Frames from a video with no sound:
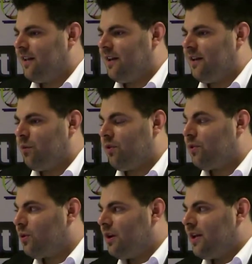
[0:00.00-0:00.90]
And with the
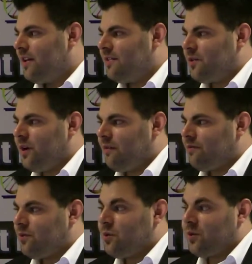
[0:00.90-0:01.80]
dual ligand, you
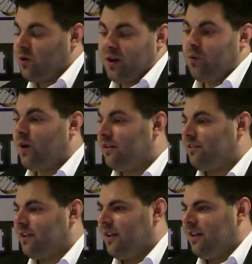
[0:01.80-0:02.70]
have to do it only
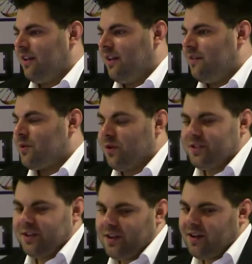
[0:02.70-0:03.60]
once. And if you
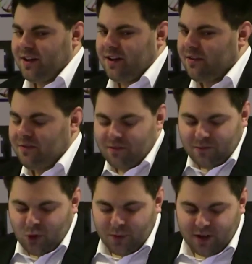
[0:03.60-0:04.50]
consider a
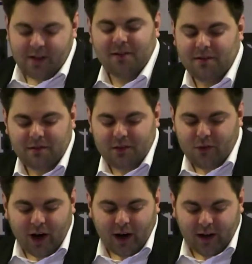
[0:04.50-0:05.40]
typical
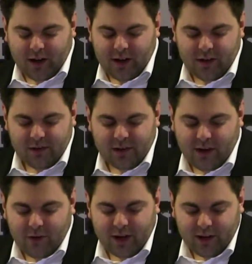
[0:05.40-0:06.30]
drug uh,
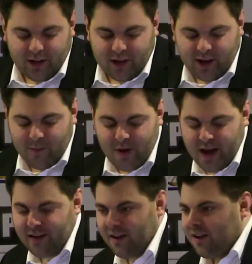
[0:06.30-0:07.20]
discovery uh,
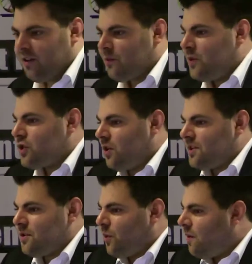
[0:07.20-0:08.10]
campaign, which
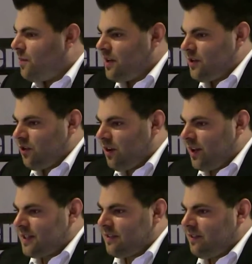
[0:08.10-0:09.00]
costs one billion
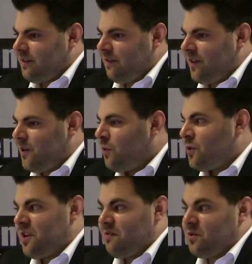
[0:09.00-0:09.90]
dollars, then you
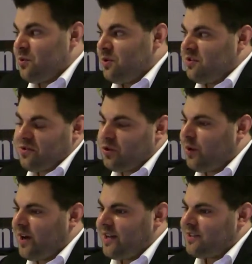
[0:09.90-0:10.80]
would have to do it
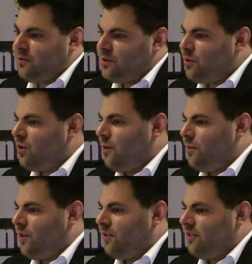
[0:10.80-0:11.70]
twice for two
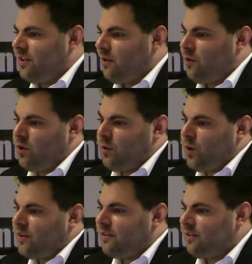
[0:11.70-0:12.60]
compounds instead of only
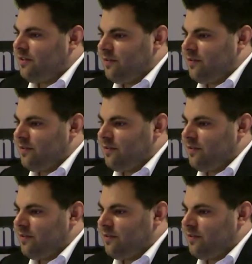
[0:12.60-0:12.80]
once.